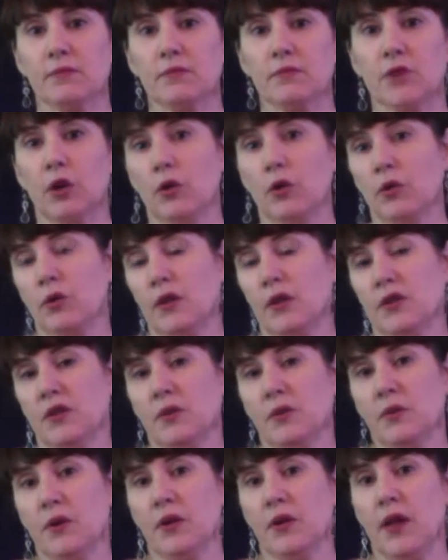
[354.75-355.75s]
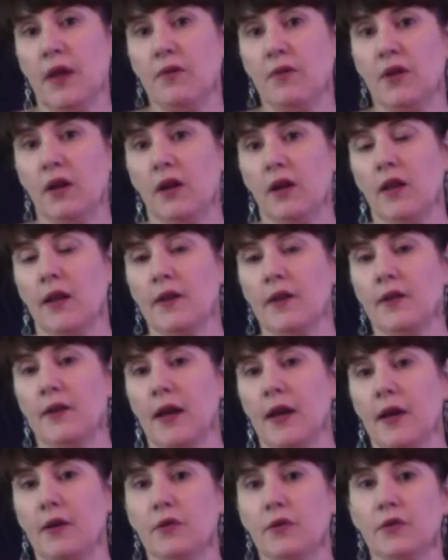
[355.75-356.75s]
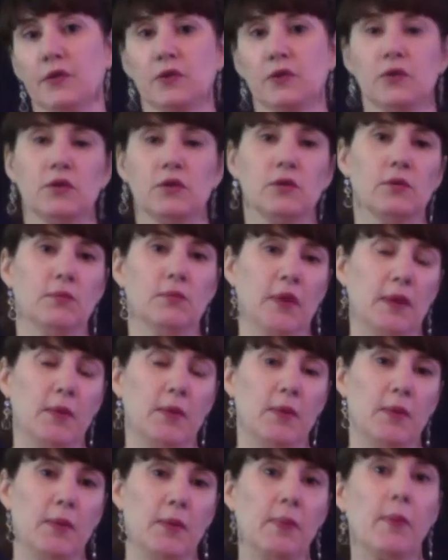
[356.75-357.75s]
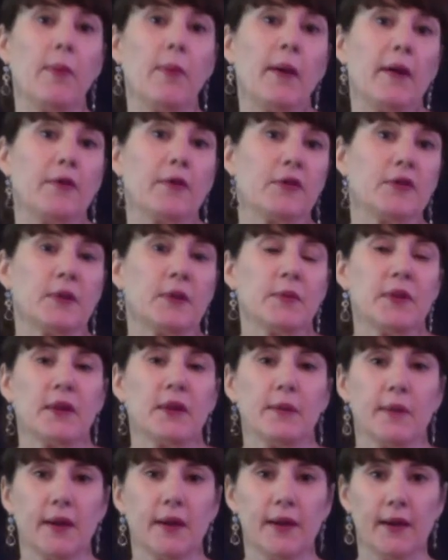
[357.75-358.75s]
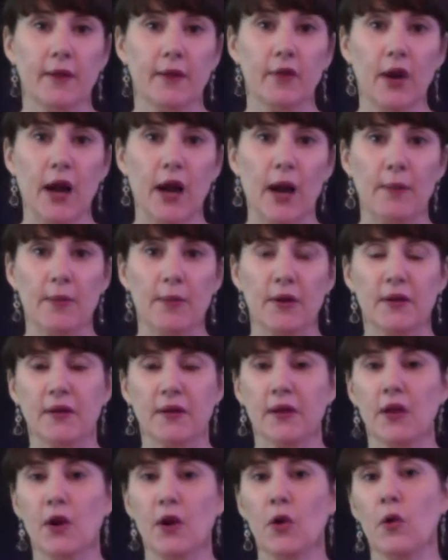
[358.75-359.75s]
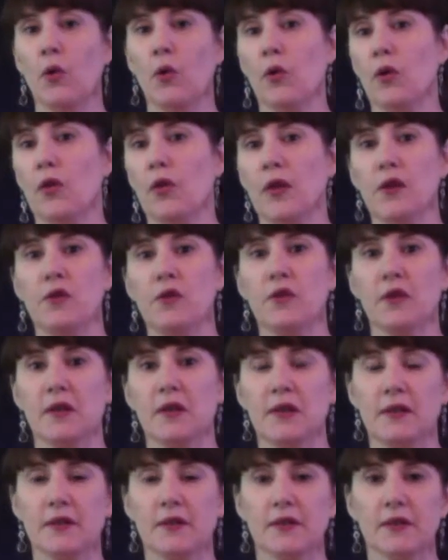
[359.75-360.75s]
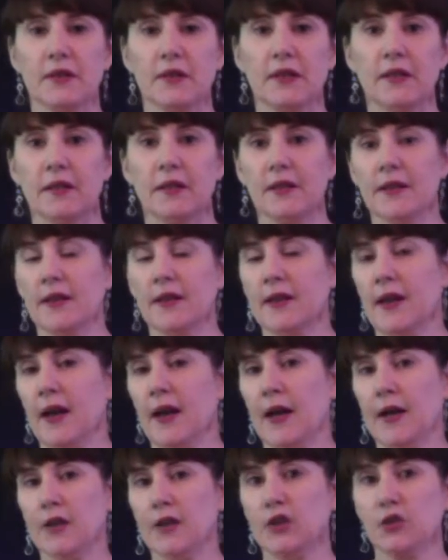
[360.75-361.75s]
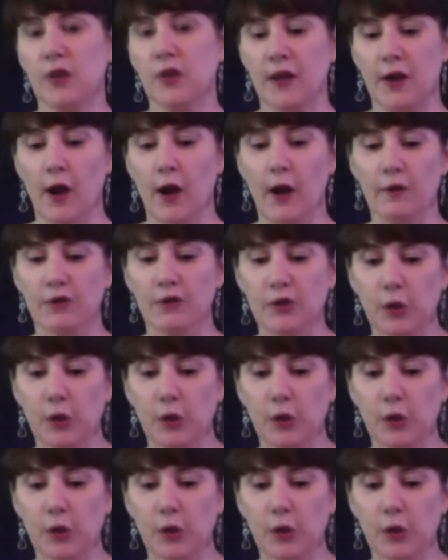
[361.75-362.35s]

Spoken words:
So is it worth having a cluttered house to maybe be prepared for something that might never happen or that you could easily trade off?